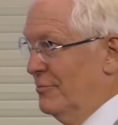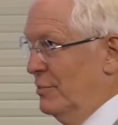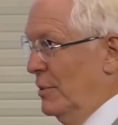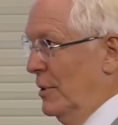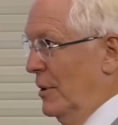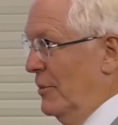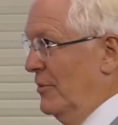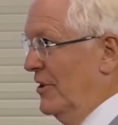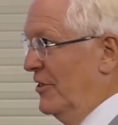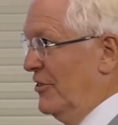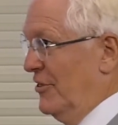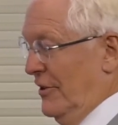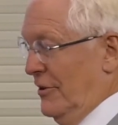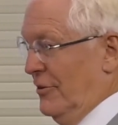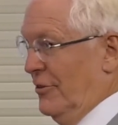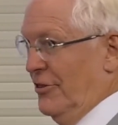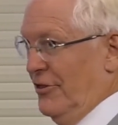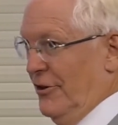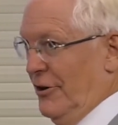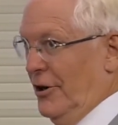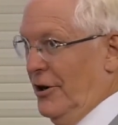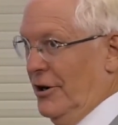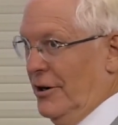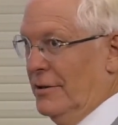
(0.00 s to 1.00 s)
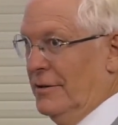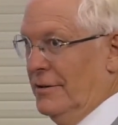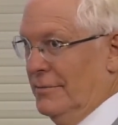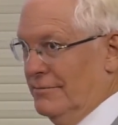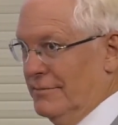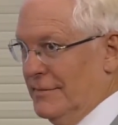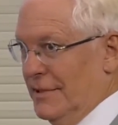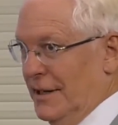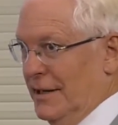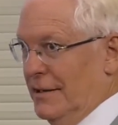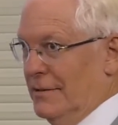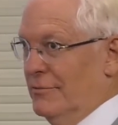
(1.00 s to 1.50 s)
Plymouth and 3rd
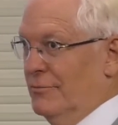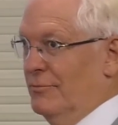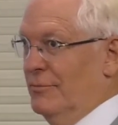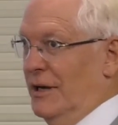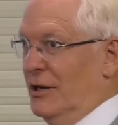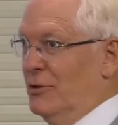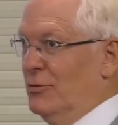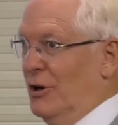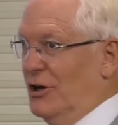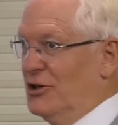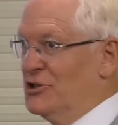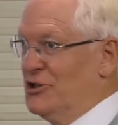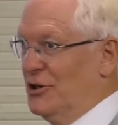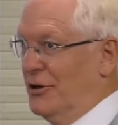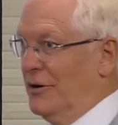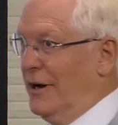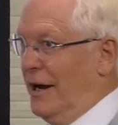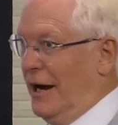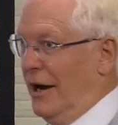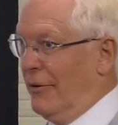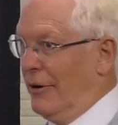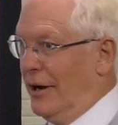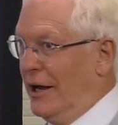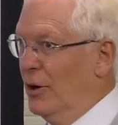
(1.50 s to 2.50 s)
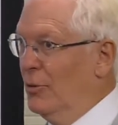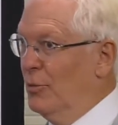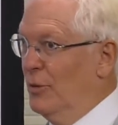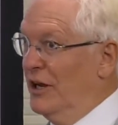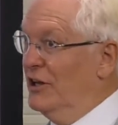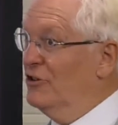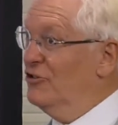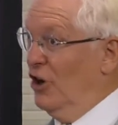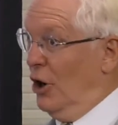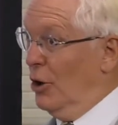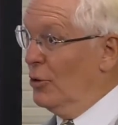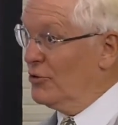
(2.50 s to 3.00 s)
in Mid-Wilshire area, we
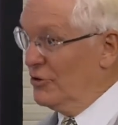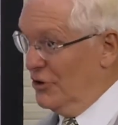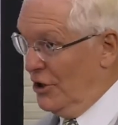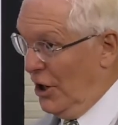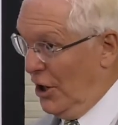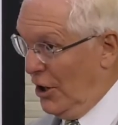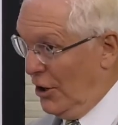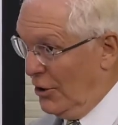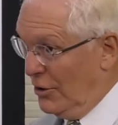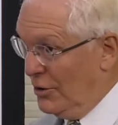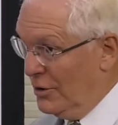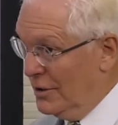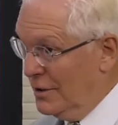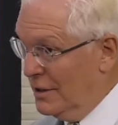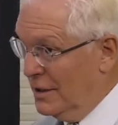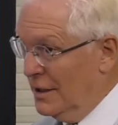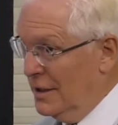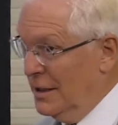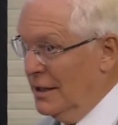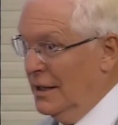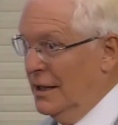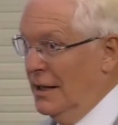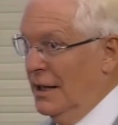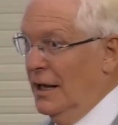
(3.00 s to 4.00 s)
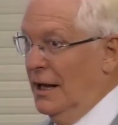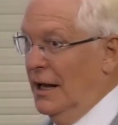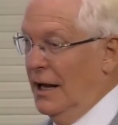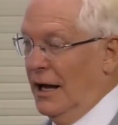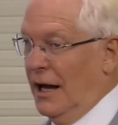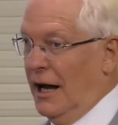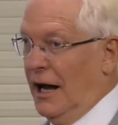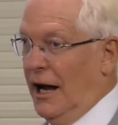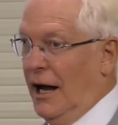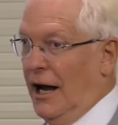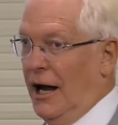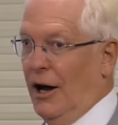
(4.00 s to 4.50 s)
don't know.
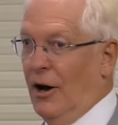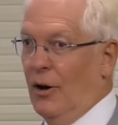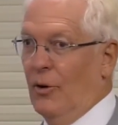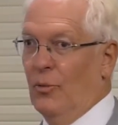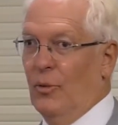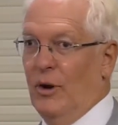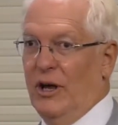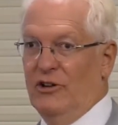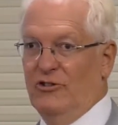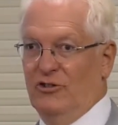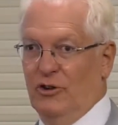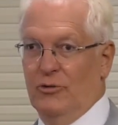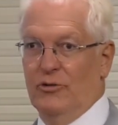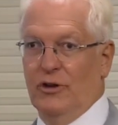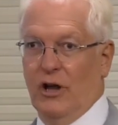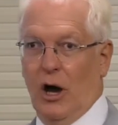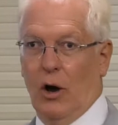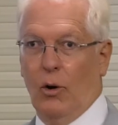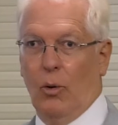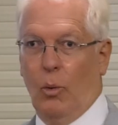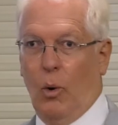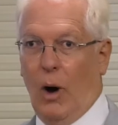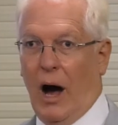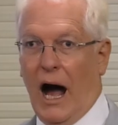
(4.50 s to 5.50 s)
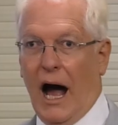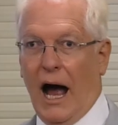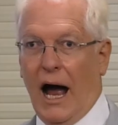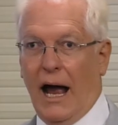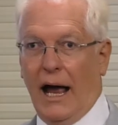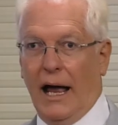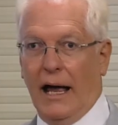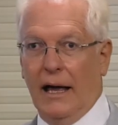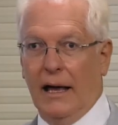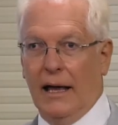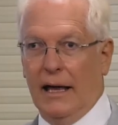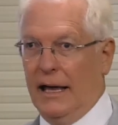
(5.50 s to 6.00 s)
We do know
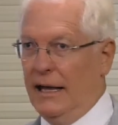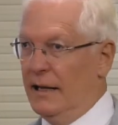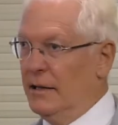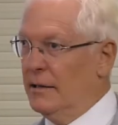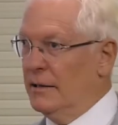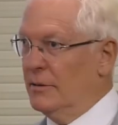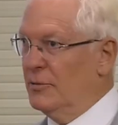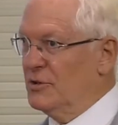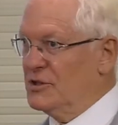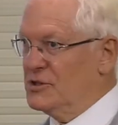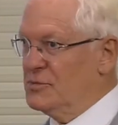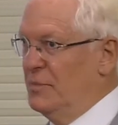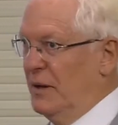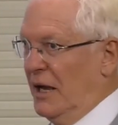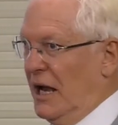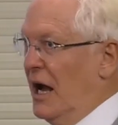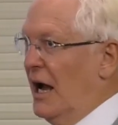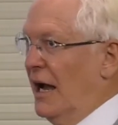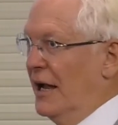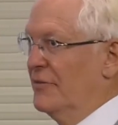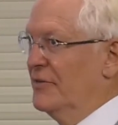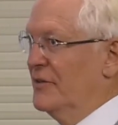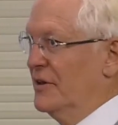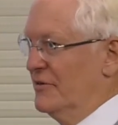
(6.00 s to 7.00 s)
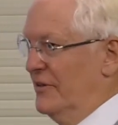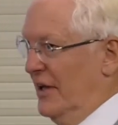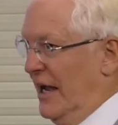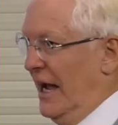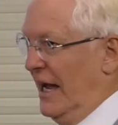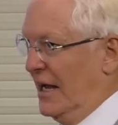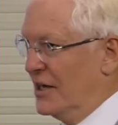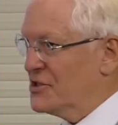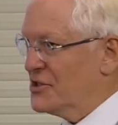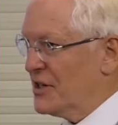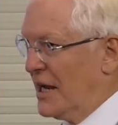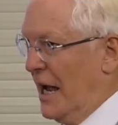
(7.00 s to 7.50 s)
why it was behind the
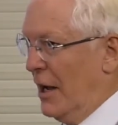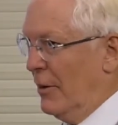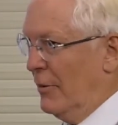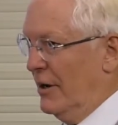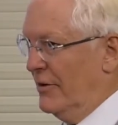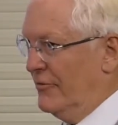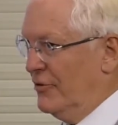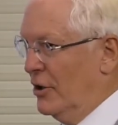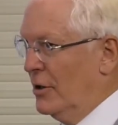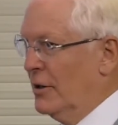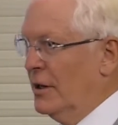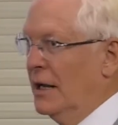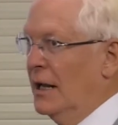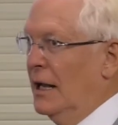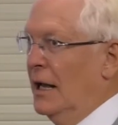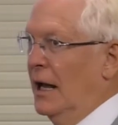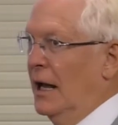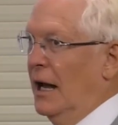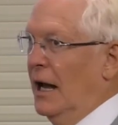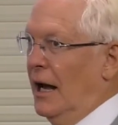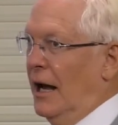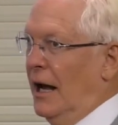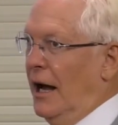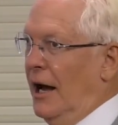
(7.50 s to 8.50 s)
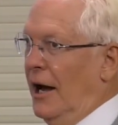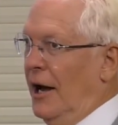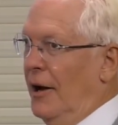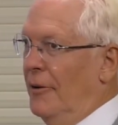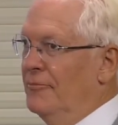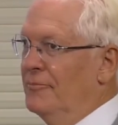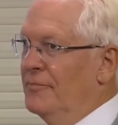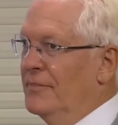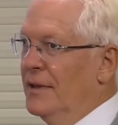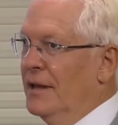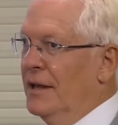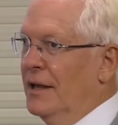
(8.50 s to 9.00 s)
desk, however.
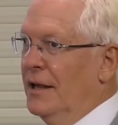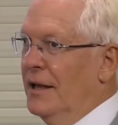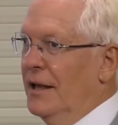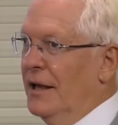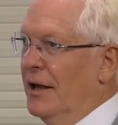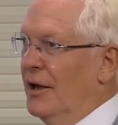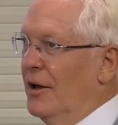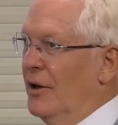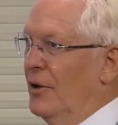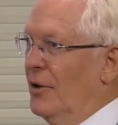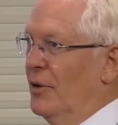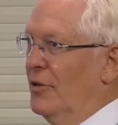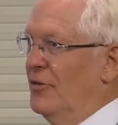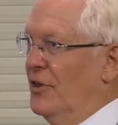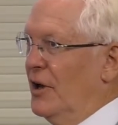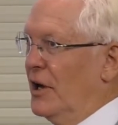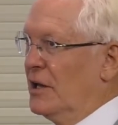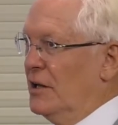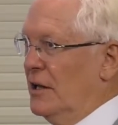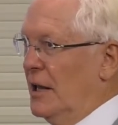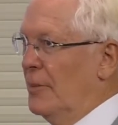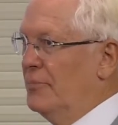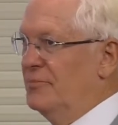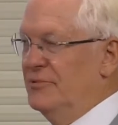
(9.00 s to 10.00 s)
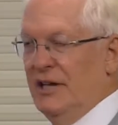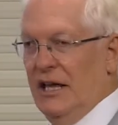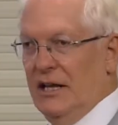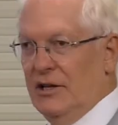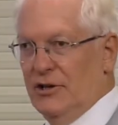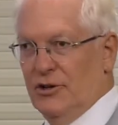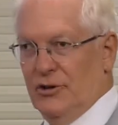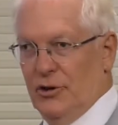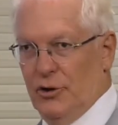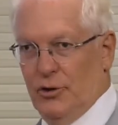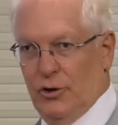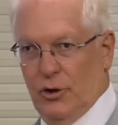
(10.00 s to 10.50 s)
The club
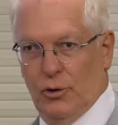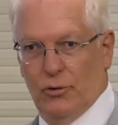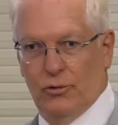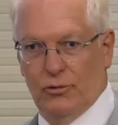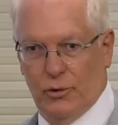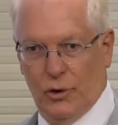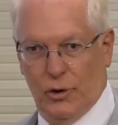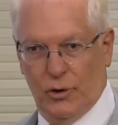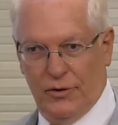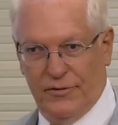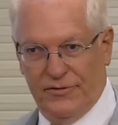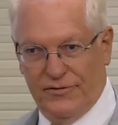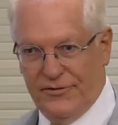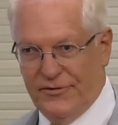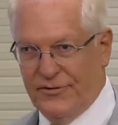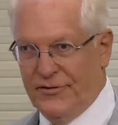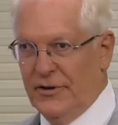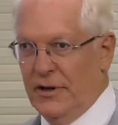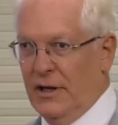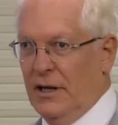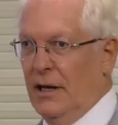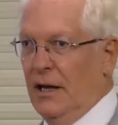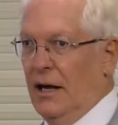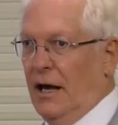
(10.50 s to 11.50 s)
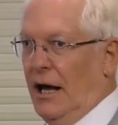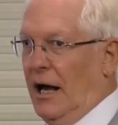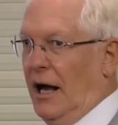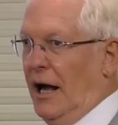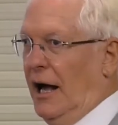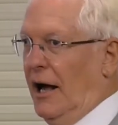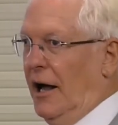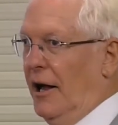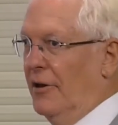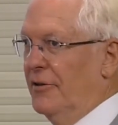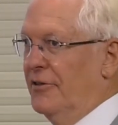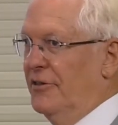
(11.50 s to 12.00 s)
needed a new roof.
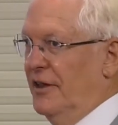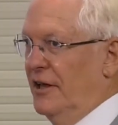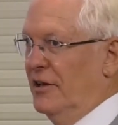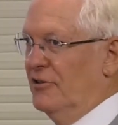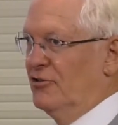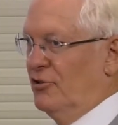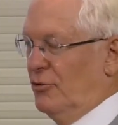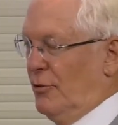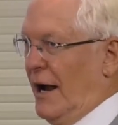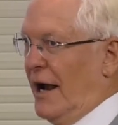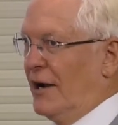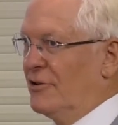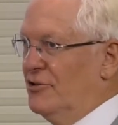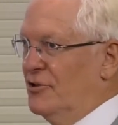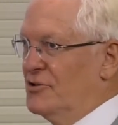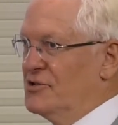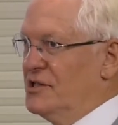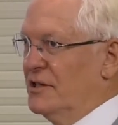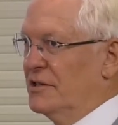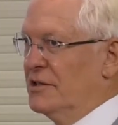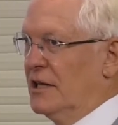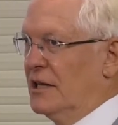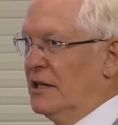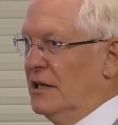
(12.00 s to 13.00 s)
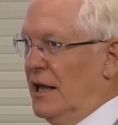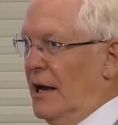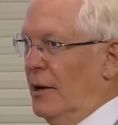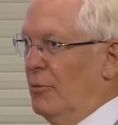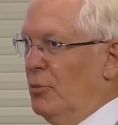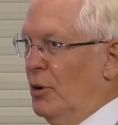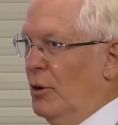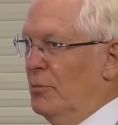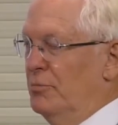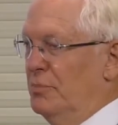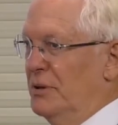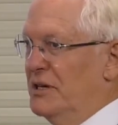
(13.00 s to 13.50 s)
The directors of the club
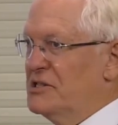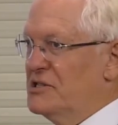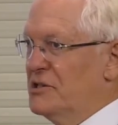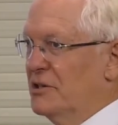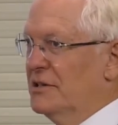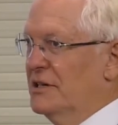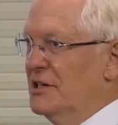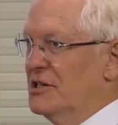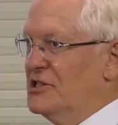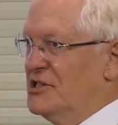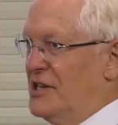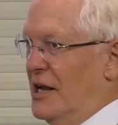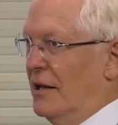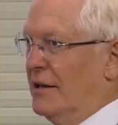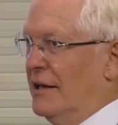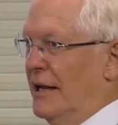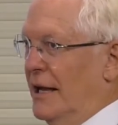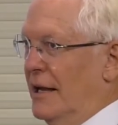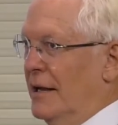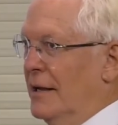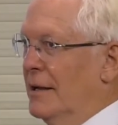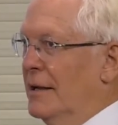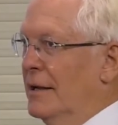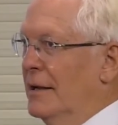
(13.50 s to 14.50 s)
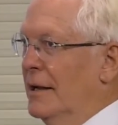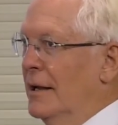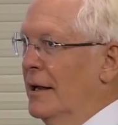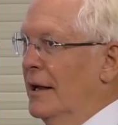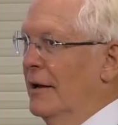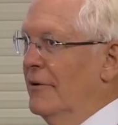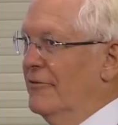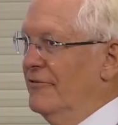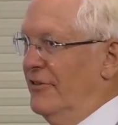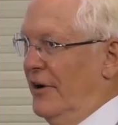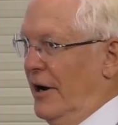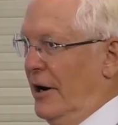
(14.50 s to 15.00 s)
were busily selling
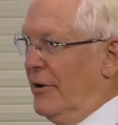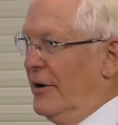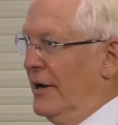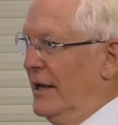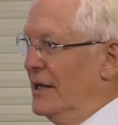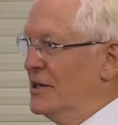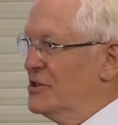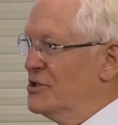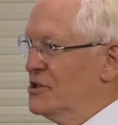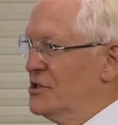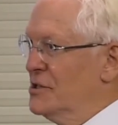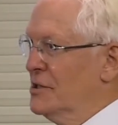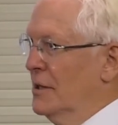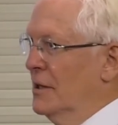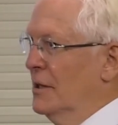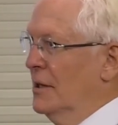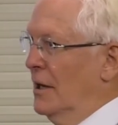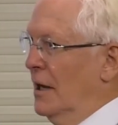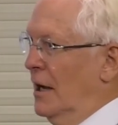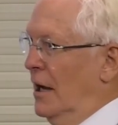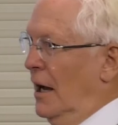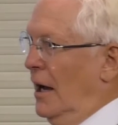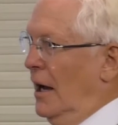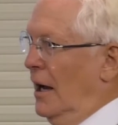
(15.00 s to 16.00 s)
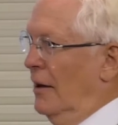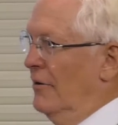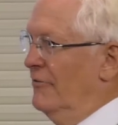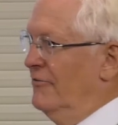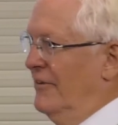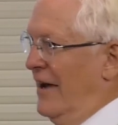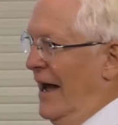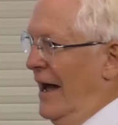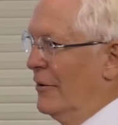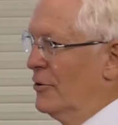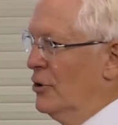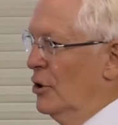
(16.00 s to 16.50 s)
various
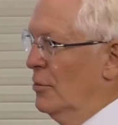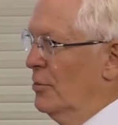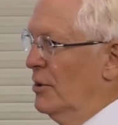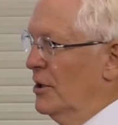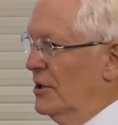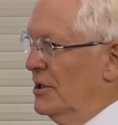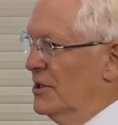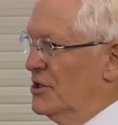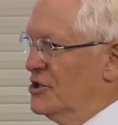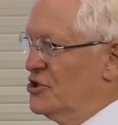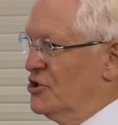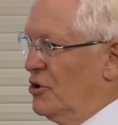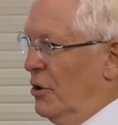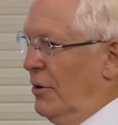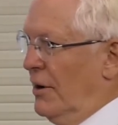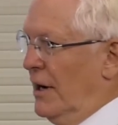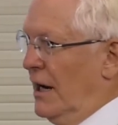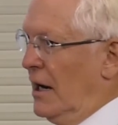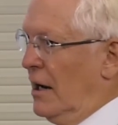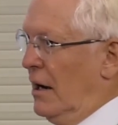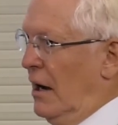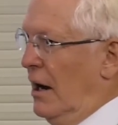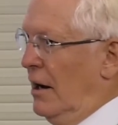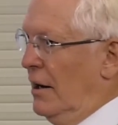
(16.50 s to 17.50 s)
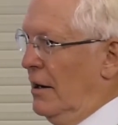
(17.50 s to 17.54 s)
valuable historic